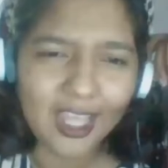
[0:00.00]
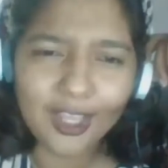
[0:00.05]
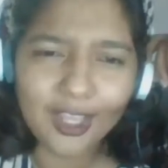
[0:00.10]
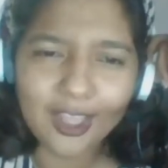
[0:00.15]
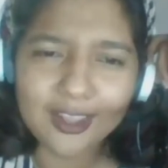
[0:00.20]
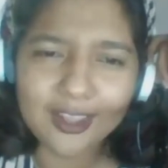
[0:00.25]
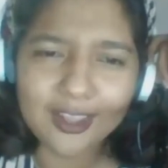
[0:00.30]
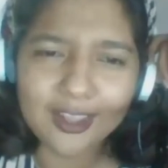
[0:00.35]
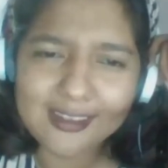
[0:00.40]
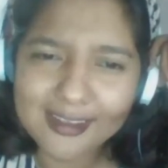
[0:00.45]

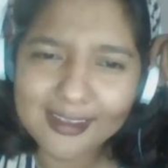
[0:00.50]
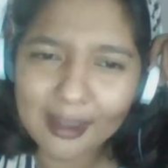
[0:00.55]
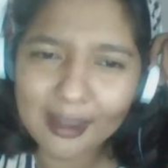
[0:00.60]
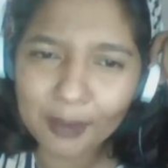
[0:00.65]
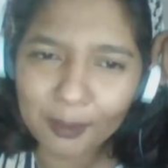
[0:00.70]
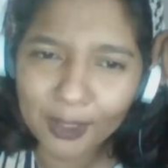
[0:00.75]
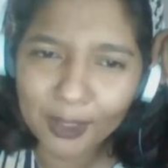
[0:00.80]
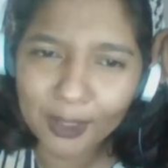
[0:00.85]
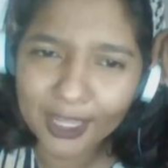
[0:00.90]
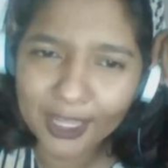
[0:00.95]
And some
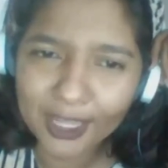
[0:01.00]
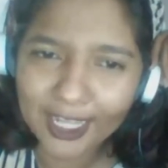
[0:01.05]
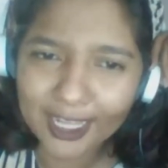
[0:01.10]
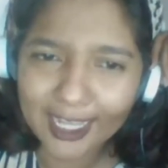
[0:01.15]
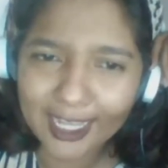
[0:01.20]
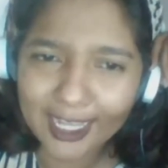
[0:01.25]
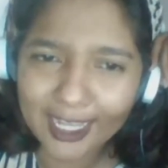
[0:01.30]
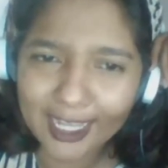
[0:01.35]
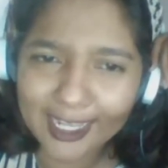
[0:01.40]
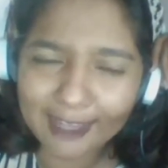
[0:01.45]
people think
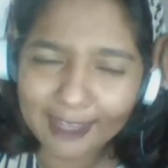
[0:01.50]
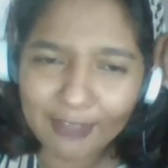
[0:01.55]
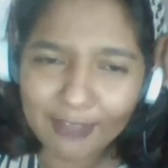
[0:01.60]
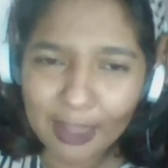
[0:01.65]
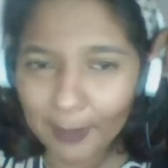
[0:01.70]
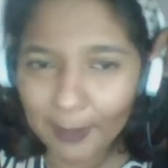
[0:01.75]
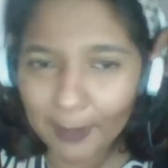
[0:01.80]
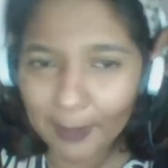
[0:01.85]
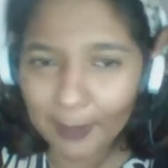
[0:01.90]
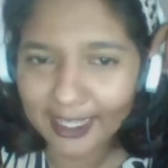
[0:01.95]
that if
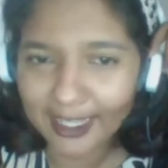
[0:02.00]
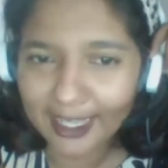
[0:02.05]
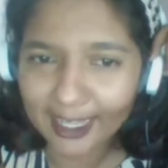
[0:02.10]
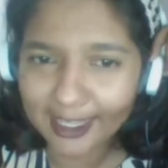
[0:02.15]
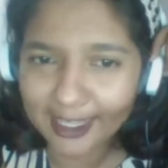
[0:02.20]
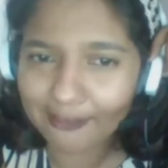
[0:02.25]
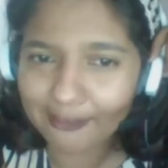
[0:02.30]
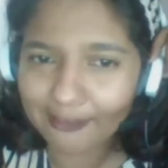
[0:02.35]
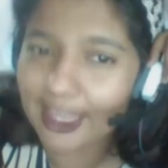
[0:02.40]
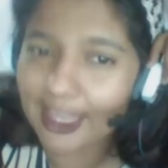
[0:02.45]
they're mentally
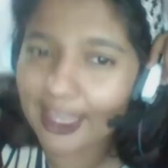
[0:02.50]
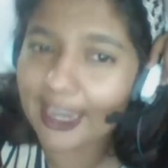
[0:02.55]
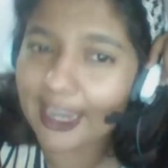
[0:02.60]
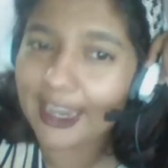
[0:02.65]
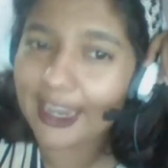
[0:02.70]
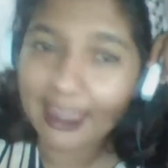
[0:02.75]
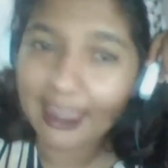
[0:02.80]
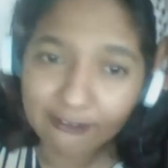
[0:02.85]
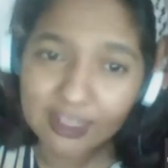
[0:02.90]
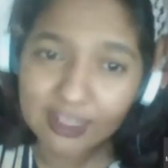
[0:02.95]
healthy, if they're
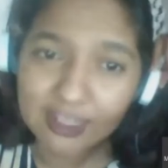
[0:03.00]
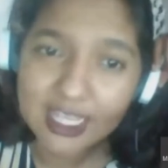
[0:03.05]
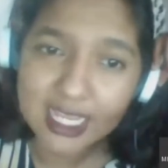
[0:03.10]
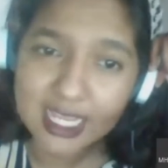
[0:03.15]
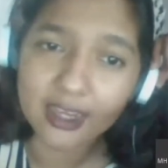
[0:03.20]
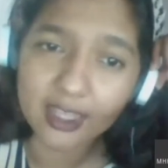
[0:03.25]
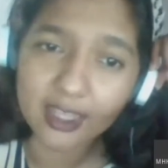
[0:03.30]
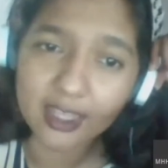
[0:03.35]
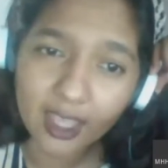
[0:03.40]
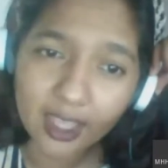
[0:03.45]
never
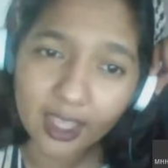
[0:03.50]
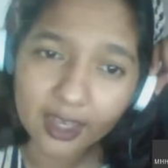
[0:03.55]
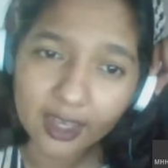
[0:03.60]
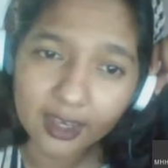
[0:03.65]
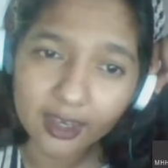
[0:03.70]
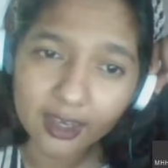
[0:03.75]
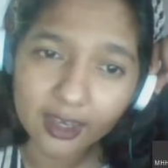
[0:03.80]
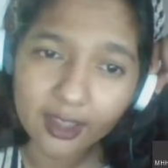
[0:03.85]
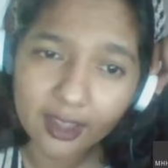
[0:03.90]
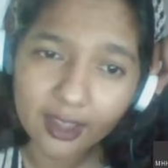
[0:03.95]
sad again.
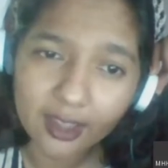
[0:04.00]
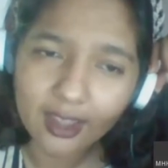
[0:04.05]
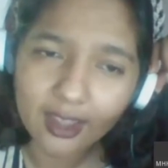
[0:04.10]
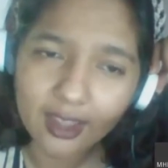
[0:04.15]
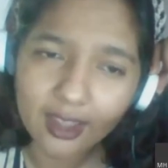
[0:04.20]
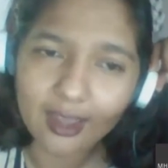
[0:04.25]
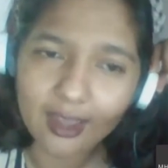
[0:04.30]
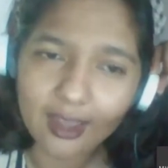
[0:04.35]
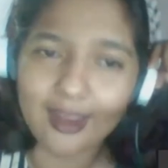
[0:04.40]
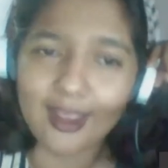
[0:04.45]

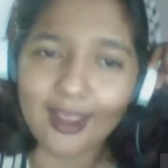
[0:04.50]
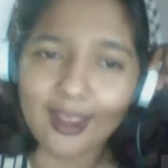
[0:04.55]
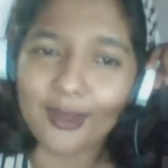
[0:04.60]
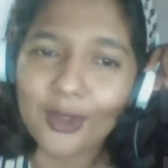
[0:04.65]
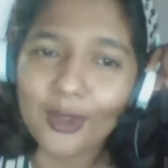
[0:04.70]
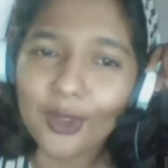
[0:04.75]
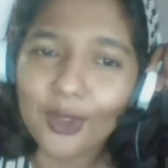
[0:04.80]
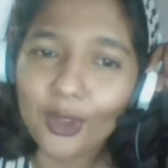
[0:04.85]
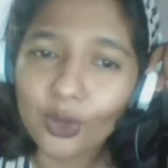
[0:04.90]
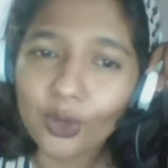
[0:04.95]
Now,
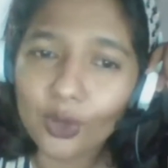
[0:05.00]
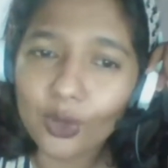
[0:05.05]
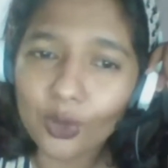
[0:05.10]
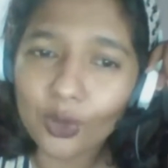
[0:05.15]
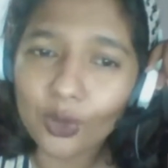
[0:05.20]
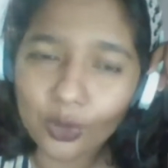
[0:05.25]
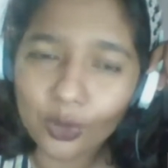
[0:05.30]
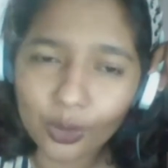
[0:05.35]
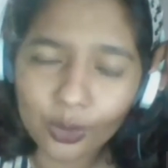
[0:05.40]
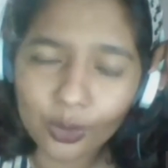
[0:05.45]

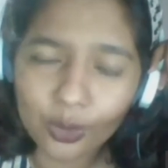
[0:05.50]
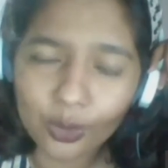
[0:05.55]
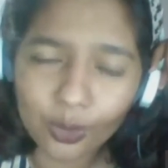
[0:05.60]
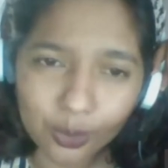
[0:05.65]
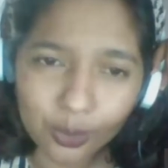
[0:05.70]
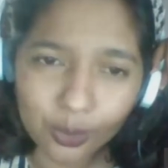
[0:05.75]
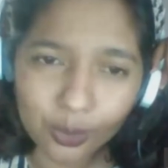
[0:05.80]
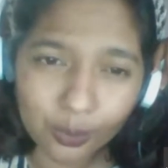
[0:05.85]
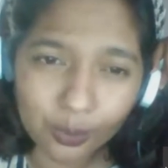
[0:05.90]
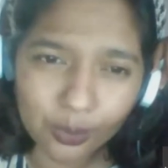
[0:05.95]

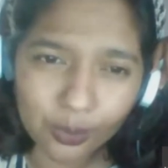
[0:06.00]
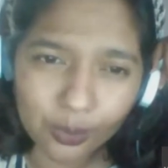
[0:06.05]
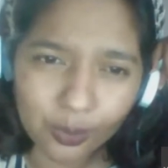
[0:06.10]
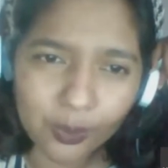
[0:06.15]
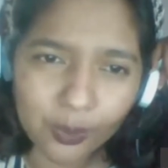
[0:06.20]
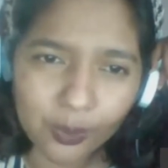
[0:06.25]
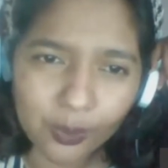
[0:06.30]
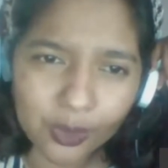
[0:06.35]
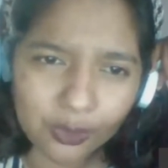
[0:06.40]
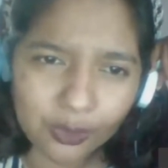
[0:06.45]

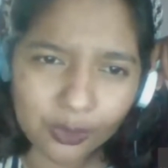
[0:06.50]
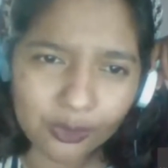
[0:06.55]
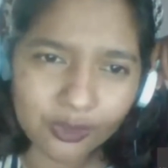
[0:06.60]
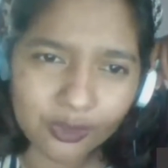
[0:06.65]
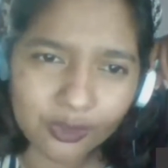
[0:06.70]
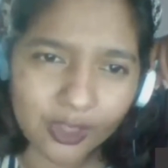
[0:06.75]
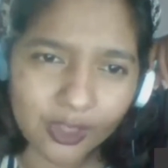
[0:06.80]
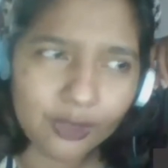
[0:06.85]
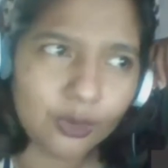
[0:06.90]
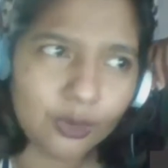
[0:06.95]
what would you
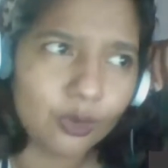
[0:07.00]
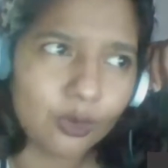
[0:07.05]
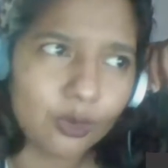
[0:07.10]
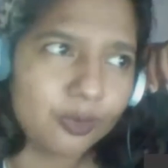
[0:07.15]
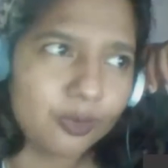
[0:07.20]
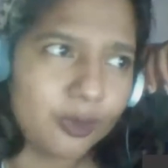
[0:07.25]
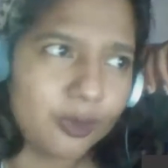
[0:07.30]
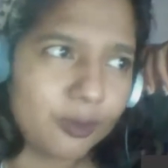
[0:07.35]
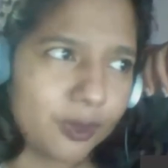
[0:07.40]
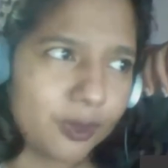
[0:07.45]
say to
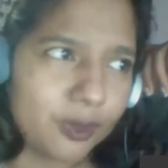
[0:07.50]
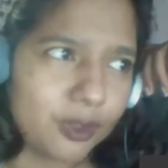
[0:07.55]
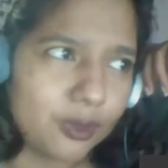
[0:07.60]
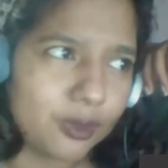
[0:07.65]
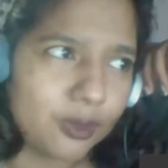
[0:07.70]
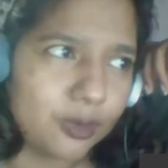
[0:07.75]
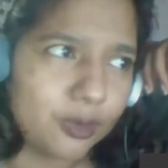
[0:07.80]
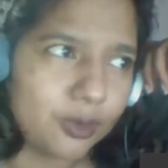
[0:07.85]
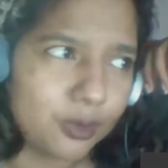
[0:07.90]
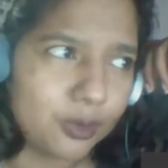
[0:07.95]
those people
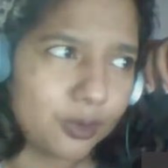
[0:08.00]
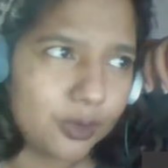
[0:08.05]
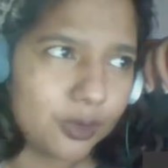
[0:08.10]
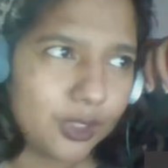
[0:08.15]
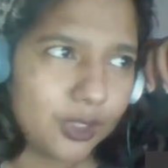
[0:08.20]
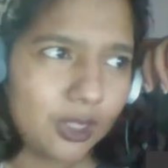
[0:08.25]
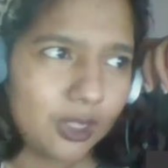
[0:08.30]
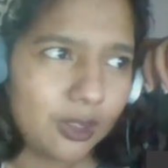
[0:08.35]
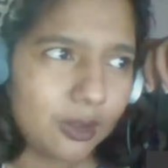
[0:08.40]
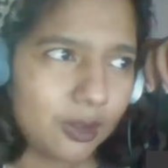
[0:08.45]
who,
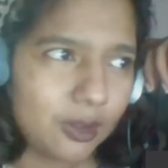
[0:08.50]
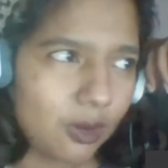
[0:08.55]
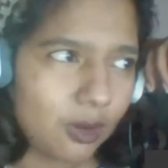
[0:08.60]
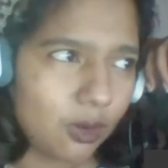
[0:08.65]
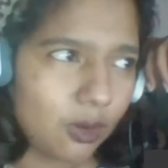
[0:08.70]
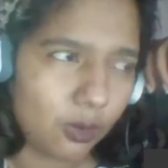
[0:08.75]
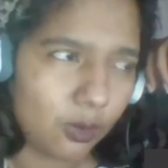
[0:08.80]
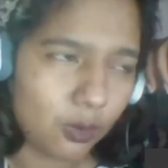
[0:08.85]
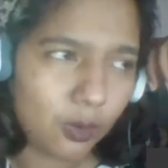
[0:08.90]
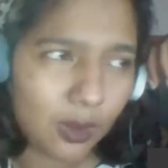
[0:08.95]

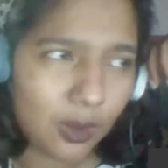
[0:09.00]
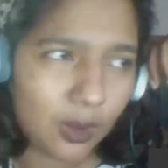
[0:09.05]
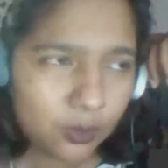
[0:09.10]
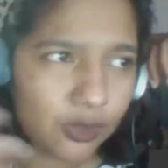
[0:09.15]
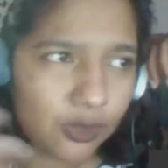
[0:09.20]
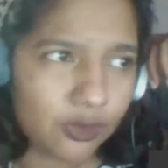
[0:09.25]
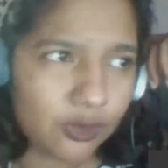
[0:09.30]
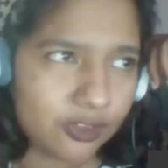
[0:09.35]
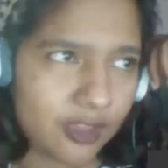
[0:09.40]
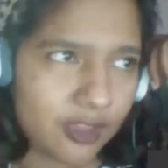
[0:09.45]
or what would
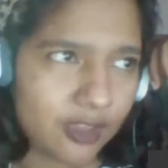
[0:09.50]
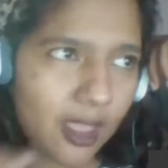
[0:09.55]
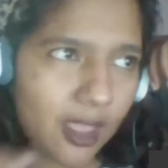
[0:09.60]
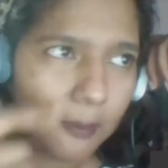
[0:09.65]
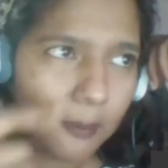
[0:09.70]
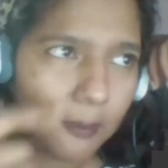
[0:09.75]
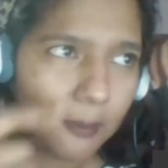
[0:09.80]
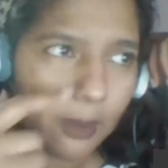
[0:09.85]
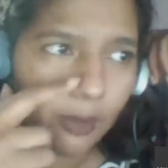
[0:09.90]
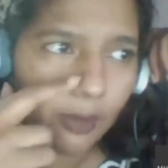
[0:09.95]
you say
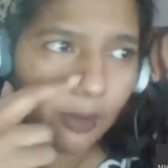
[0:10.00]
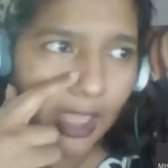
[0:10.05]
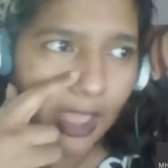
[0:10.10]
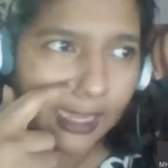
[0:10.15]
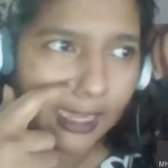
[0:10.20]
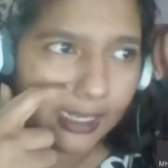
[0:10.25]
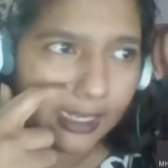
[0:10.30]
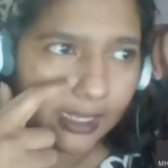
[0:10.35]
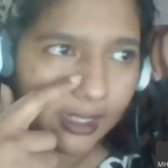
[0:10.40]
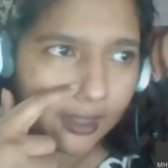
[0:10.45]
about the
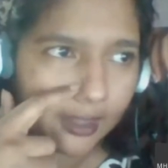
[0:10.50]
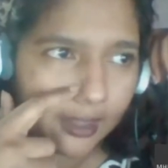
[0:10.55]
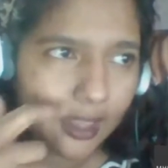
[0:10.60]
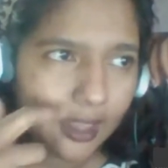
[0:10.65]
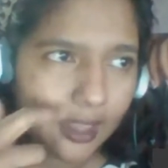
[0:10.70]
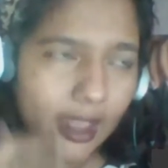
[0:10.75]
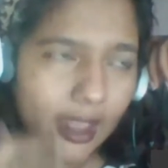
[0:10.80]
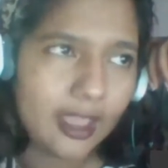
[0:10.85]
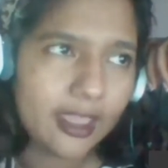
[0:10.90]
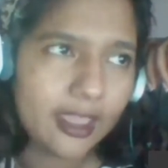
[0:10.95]
idea
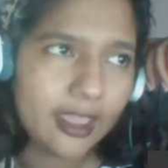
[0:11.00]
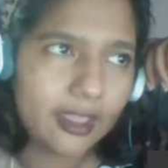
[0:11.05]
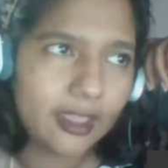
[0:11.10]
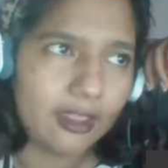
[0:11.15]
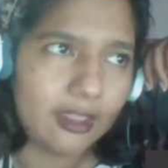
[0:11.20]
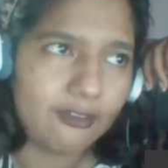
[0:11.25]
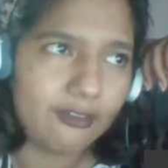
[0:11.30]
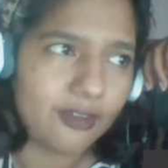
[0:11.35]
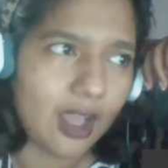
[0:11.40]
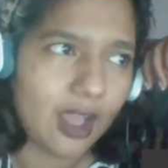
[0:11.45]
that
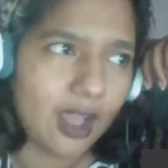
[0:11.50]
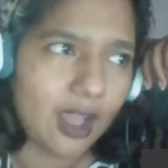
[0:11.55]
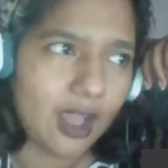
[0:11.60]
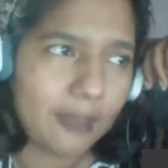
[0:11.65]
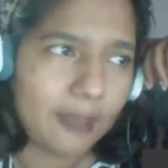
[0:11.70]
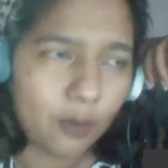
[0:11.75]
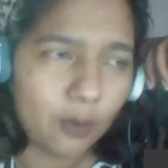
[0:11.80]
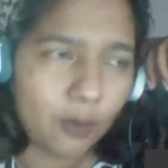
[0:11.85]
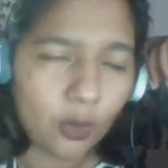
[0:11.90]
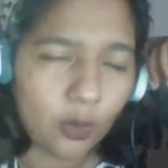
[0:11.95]
if
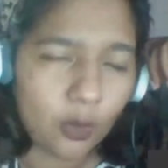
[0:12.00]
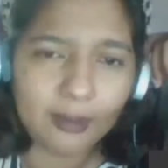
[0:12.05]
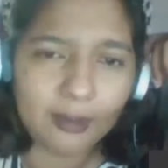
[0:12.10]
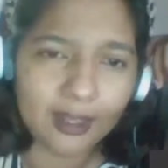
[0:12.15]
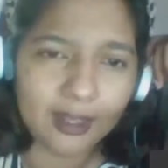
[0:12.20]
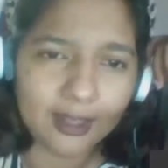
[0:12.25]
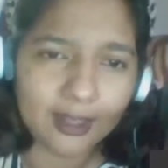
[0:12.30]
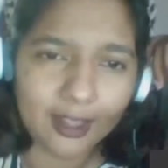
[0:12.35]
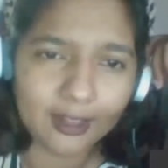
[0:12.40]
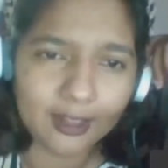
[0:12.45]
I'm only
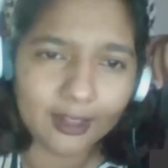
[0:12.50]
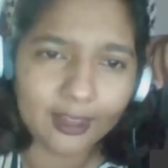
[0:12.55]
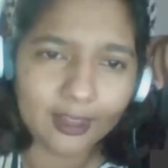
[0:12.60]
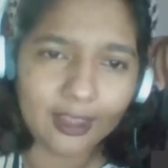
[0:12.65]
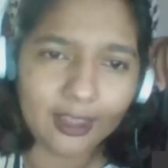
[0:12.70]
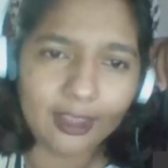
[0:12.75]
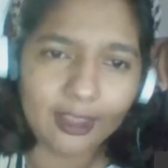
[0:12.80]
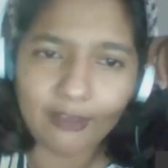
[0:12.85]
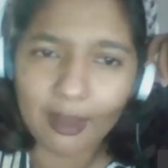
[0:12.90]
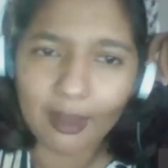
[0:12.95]
mentally
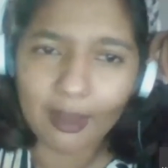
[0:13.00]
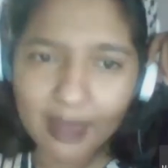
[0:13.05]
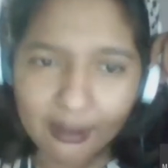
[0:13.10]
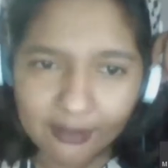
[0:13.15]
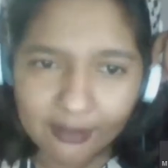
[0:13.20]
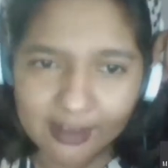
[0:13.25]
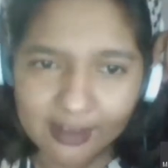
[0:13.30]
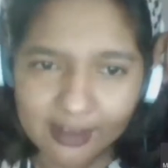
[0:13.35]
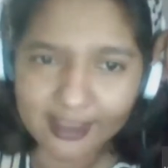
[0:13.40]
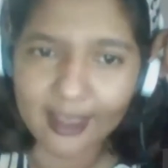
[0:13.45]
healthy, if I'm
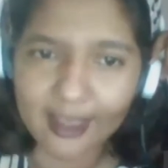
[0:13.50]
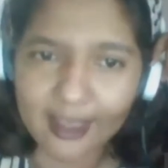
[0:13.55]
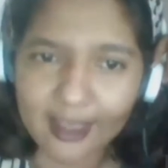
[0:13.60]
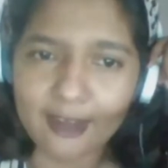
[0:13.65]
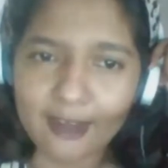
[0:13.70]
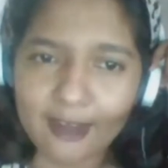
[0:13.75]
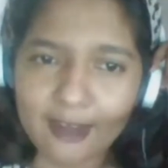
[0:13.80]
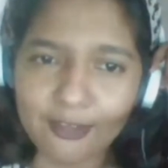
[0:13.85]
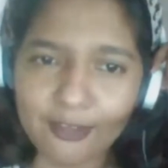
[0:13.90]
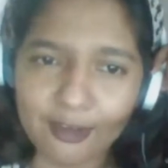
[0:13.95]
never sad
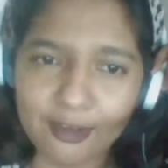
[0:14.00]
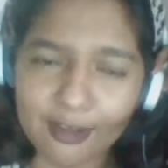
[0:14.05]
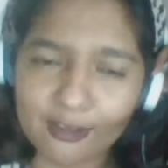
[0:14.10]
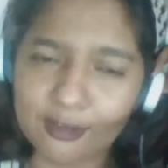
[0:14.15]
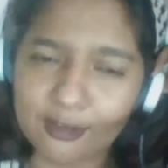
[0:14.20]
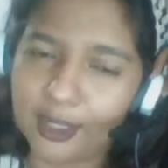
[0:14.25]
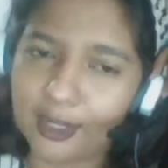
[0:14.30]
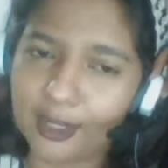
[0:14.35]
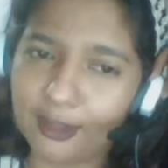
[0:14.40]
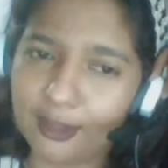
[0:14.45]
again for the rest of
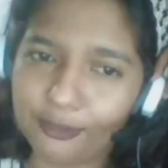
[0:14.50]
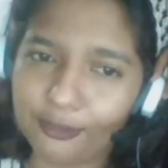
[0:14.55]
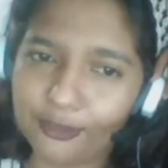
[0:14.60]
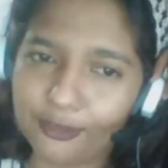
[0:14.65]
my life?